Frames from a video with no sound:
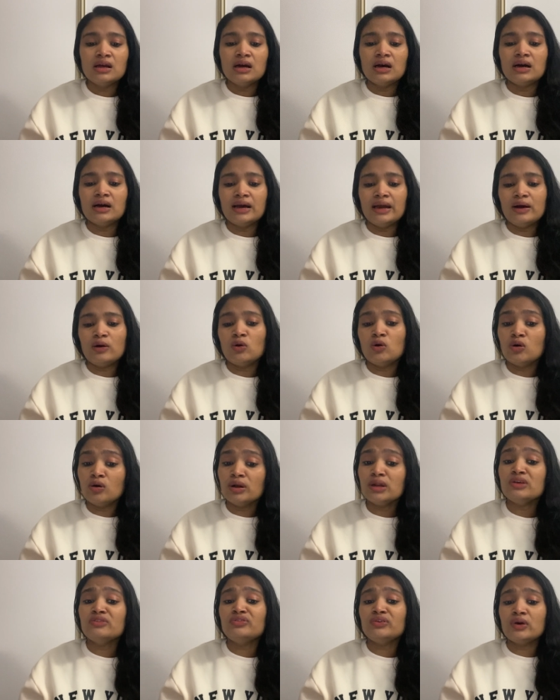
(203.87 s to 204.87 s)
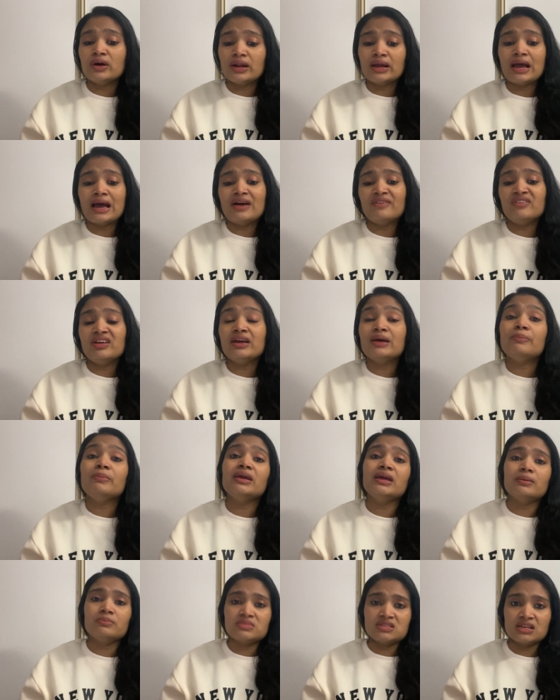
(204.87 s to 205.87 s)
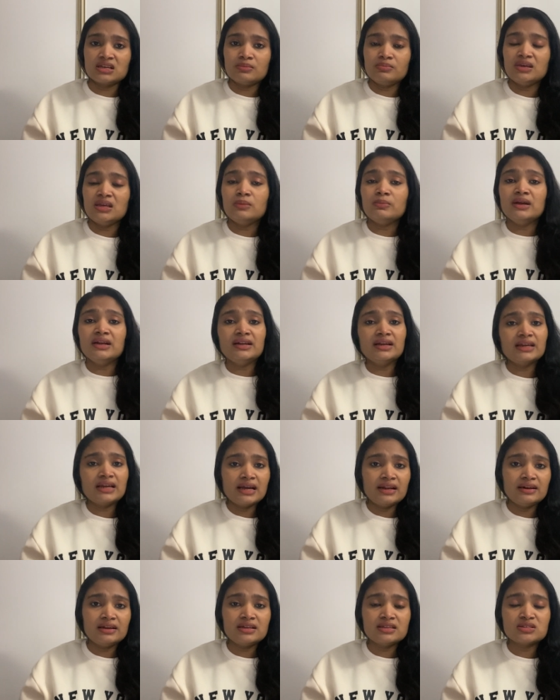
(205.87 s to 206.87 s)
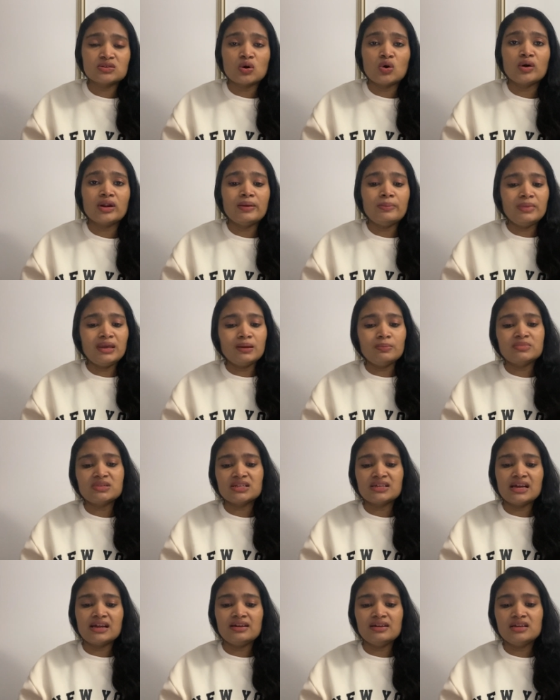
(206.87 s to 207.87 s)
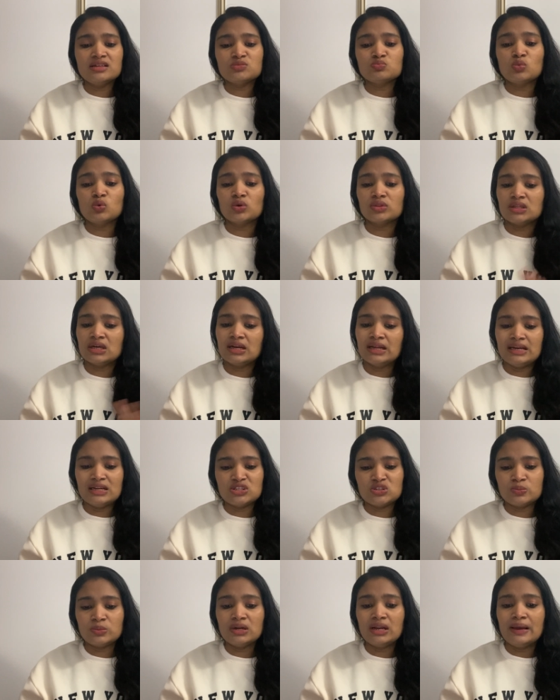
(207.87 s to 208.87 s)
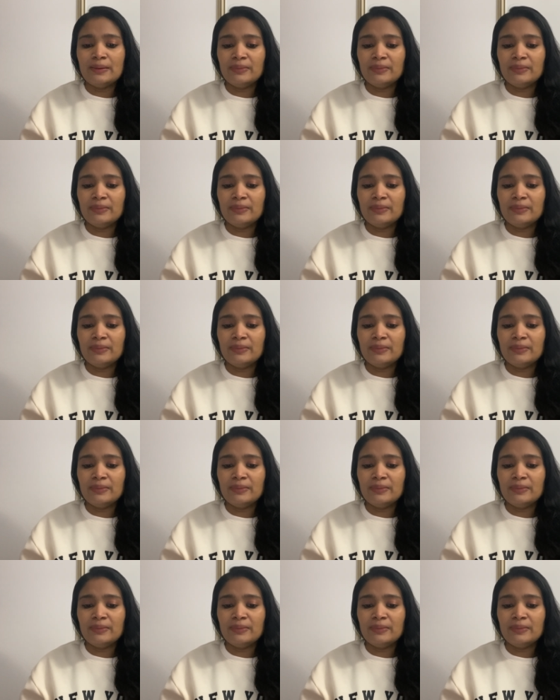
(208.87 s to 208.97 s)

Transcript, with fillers: Uh, or if you are having MEM Tech, candidates or MEM Tech candidates, both are eligible.